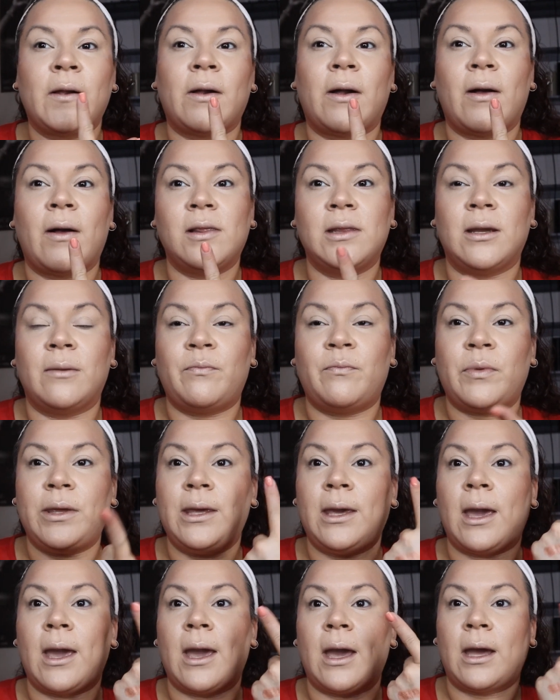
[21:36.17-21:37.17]
A
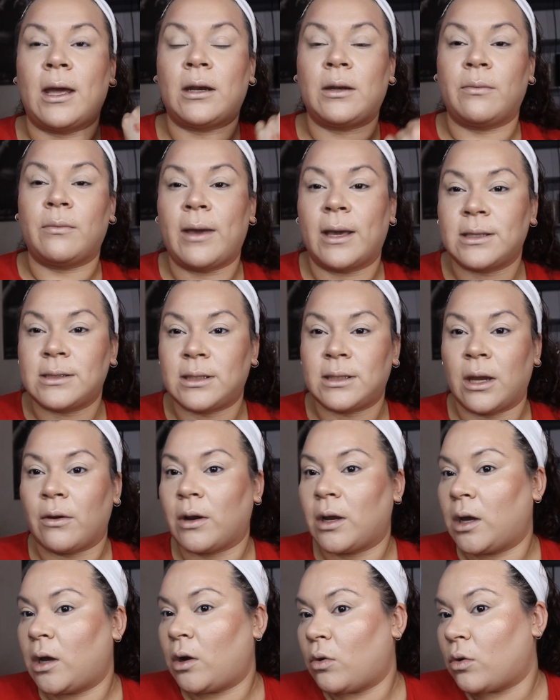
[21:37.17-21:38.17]
lippy and
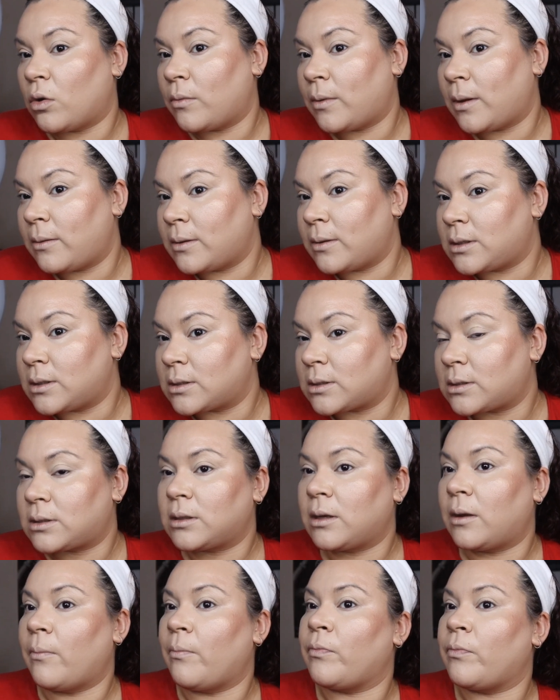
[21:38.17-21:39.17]
mascara, or maybe just
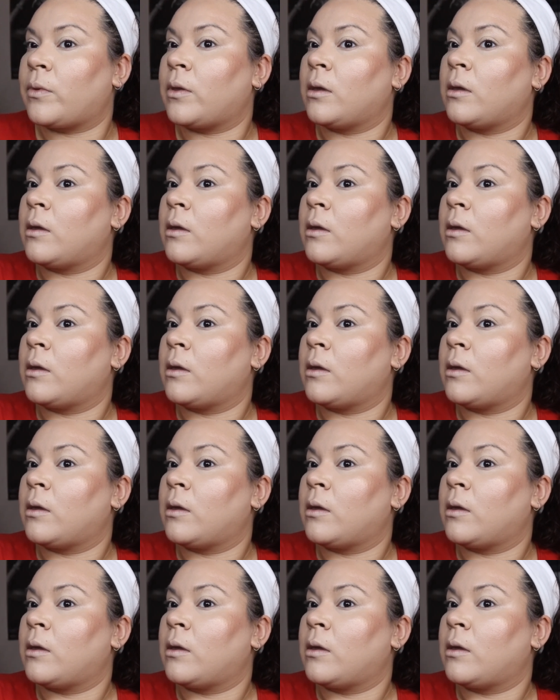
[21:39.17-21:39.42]
some